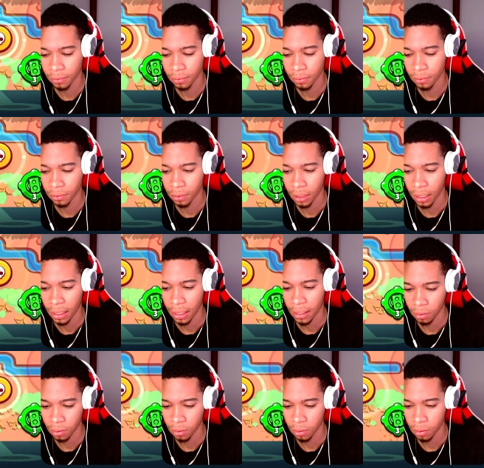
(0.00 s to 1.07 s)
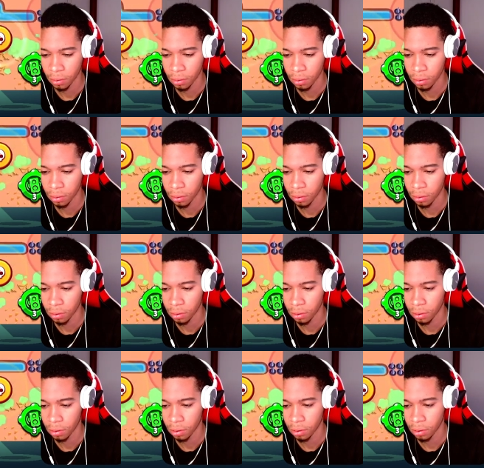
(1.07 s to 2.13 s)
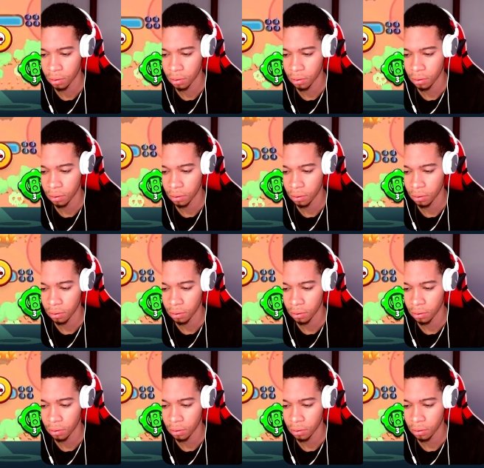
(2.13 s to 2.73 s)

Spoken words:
No one is speaking in this clip.